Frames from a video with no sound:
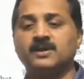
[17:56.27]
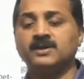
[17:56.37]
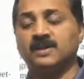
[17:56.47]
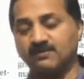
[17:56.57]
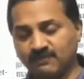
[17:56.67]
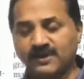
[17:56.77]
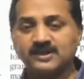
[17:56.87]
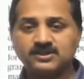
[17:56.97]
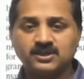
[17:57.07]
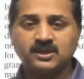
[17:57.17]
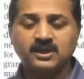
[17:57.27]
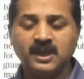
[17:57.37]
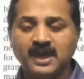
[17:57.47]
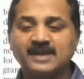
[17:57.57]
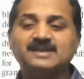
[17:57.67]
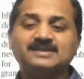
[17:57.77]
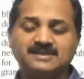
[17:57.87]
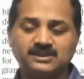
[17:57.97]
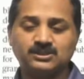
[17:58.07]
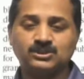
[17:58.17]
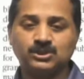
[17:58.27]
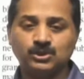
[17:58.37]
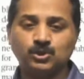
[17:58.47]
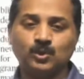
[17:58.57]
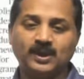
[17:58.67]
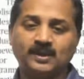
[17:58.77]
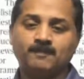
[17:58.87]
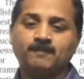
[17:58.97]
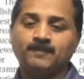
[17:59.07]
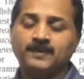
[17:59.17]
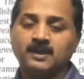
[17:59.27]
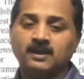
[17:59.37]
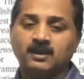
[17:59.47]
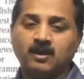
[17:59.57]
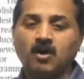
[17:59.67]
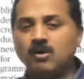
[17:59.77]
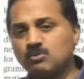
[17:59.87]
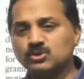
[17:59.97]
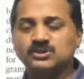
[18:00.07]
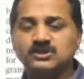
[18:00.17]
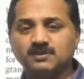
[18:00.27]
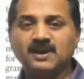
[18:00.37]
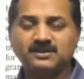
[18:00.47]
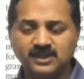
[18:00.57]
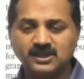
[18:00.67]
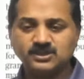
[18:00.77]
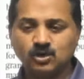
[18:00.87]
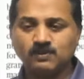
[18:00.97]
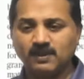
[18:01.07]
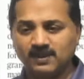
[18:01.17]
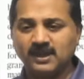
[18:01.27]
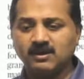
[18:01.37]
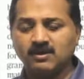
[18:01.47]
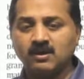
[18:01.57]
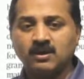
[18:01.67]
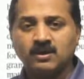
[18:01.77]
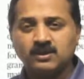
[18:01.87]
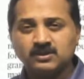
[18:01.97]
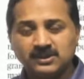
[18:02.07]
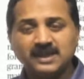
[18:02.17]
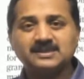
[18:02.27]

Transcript: different agencies doing almost similar things, or maybe things